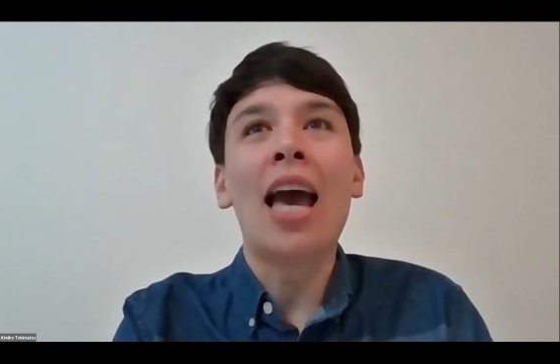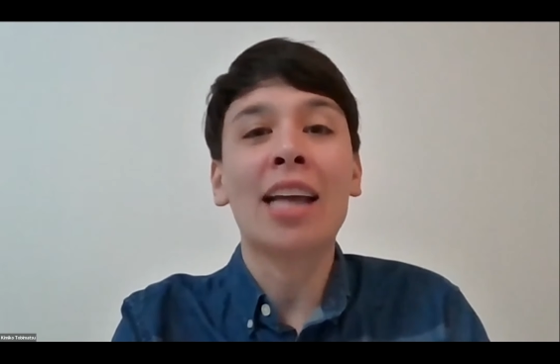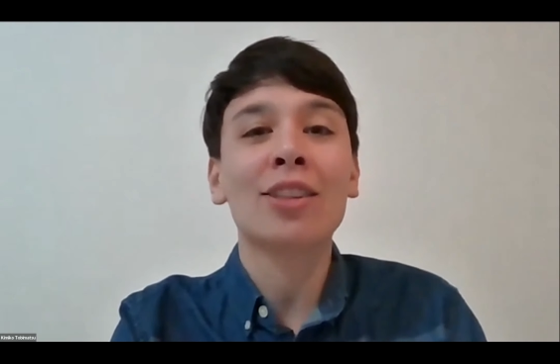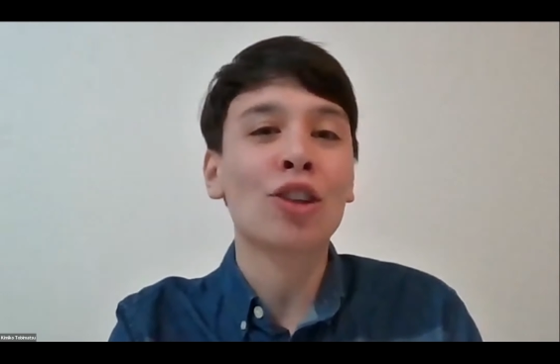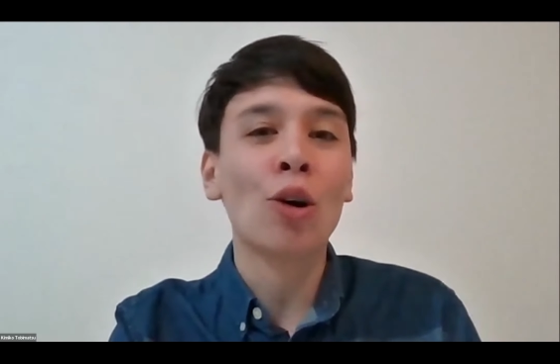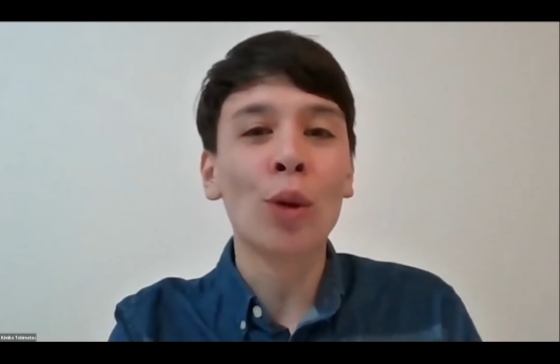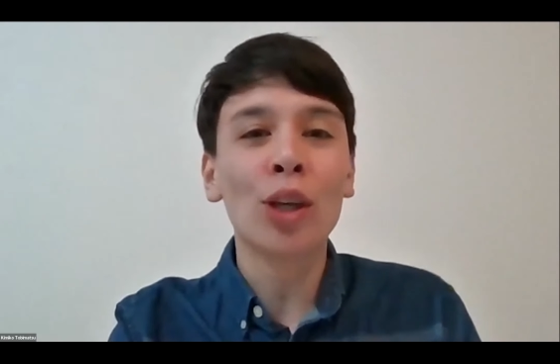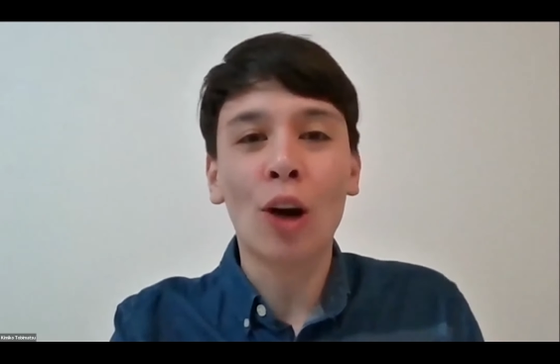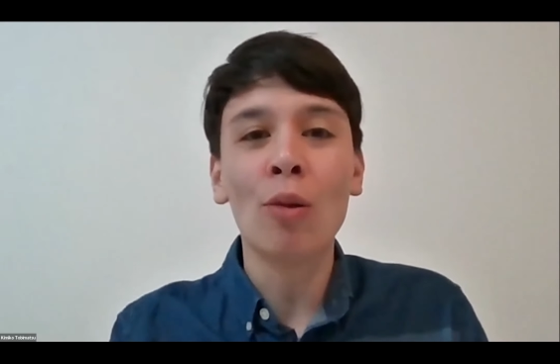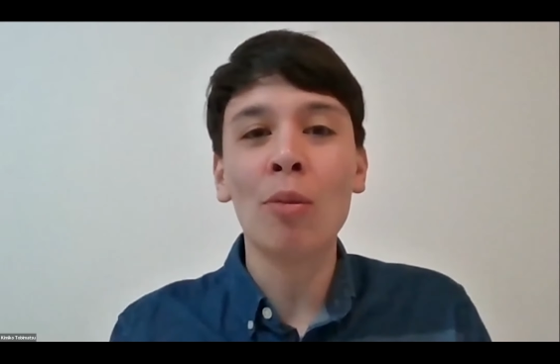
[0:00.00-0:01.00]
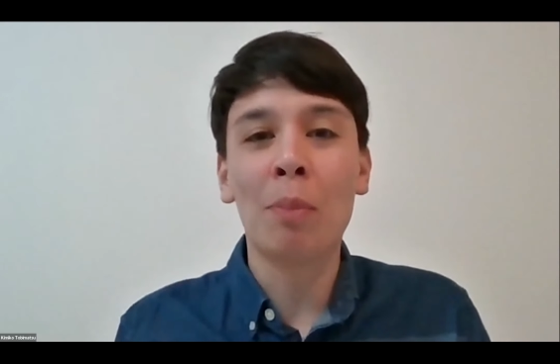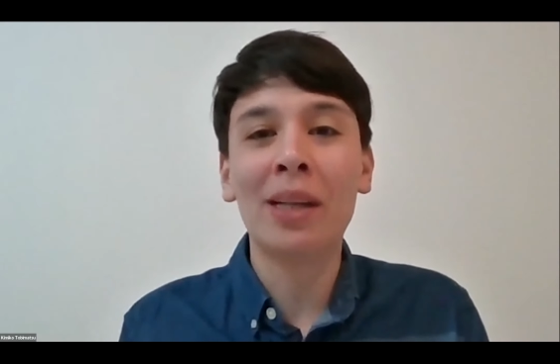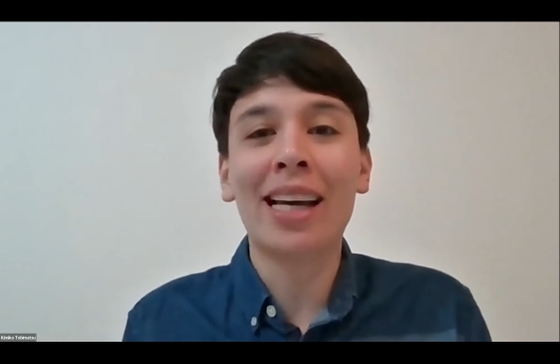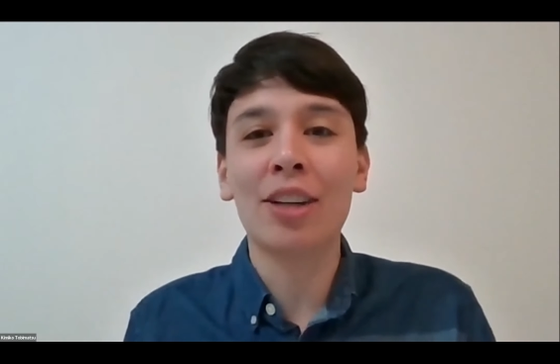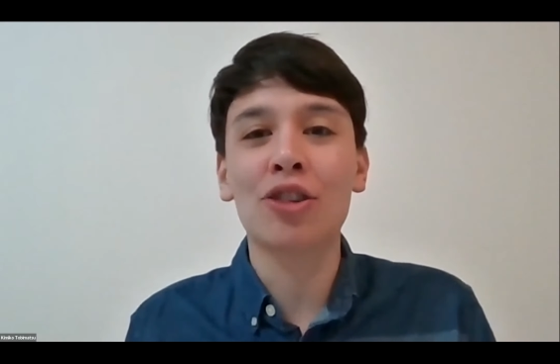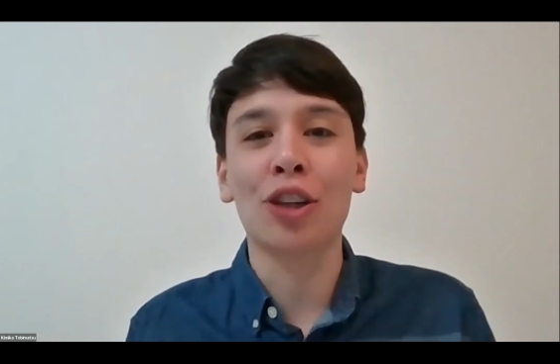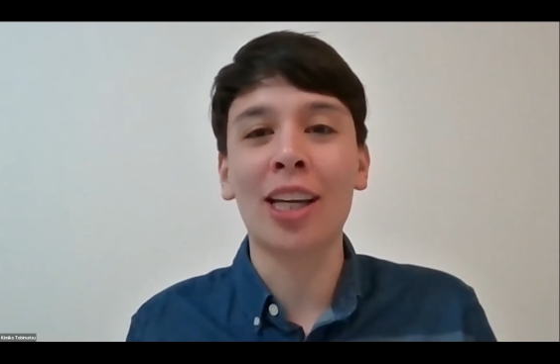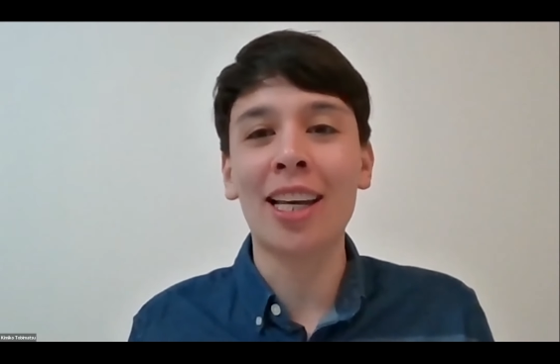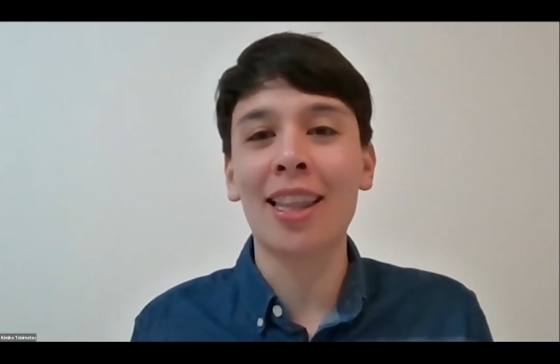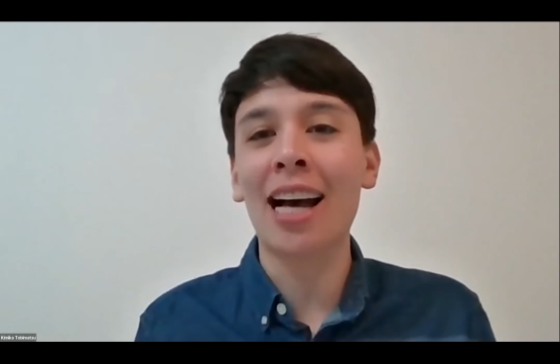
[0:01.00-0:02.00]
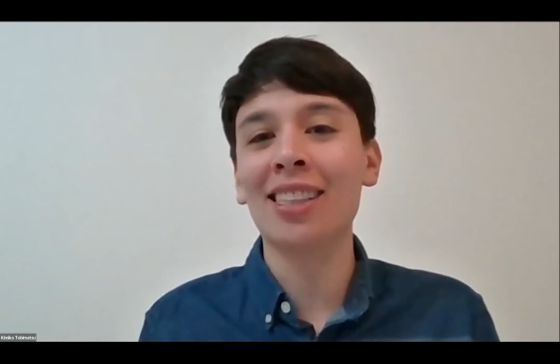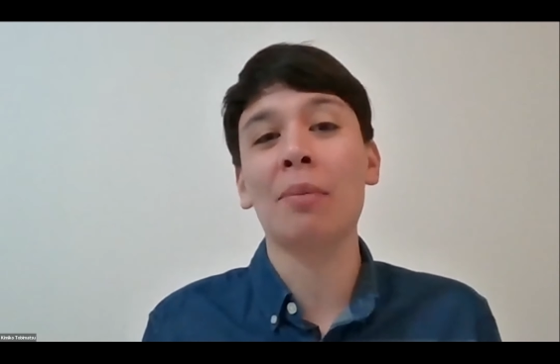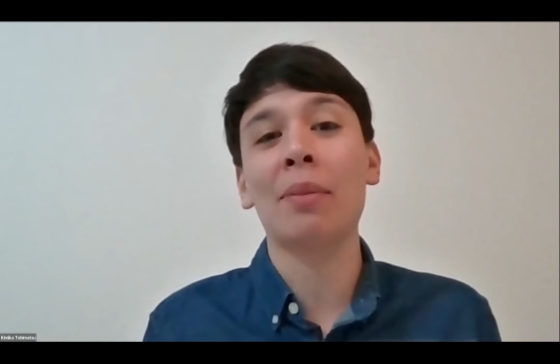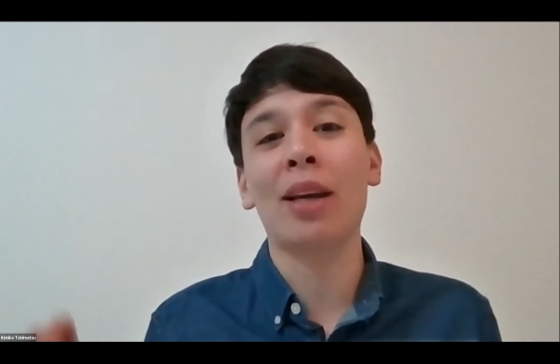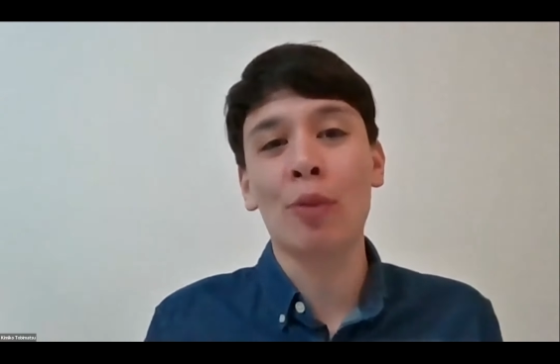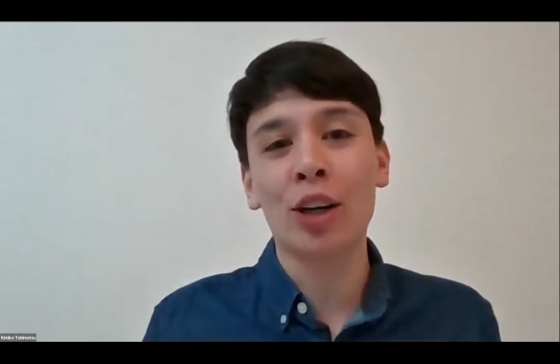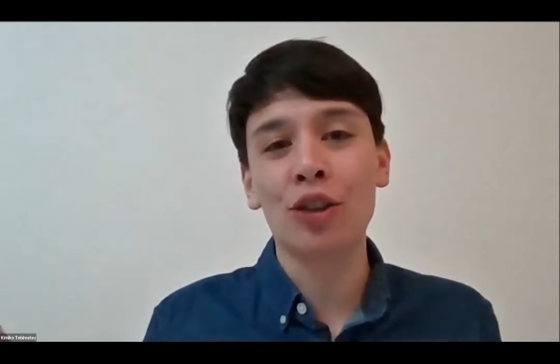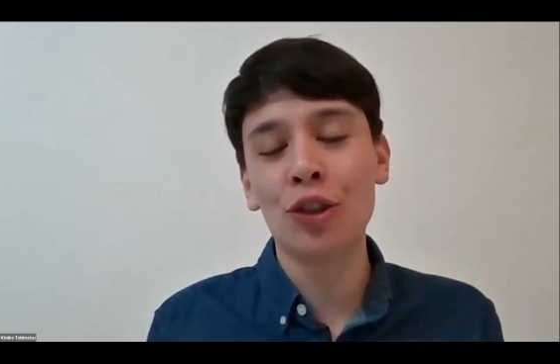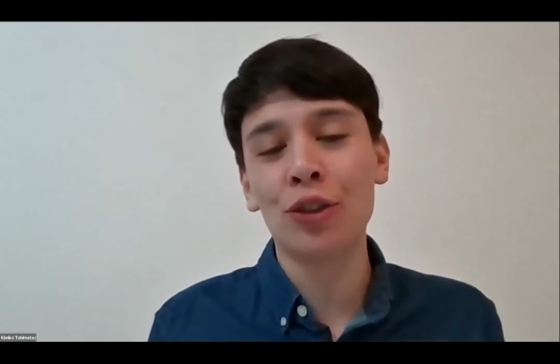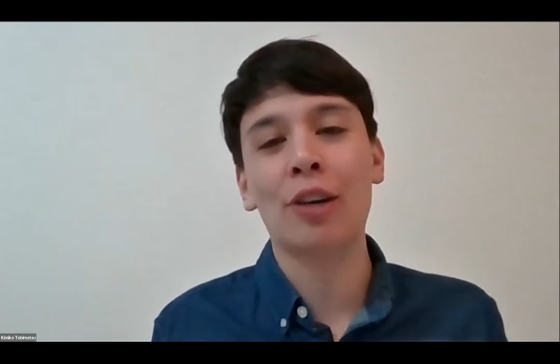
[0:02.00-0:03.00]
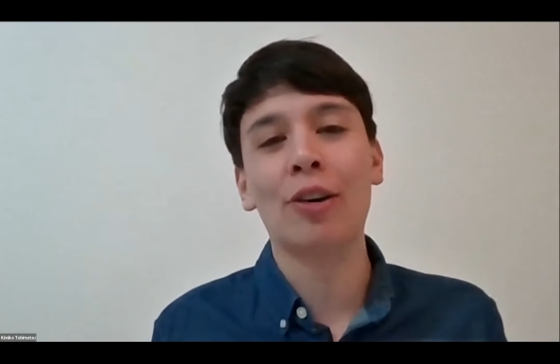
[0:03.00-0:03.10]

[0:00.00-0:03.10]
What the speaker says: And so, you know, potentially that's something a reader's choosing.